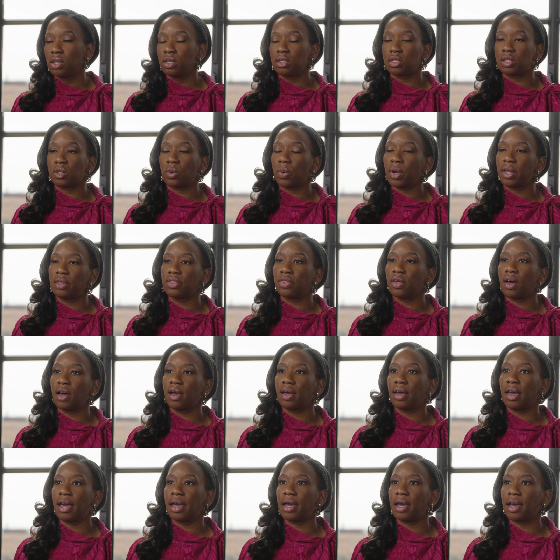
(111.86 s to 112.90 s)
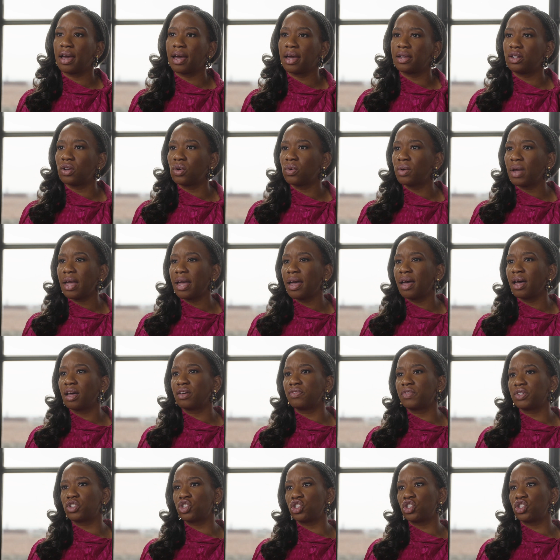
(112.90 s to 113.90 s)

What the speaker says: So I thought, I don't have a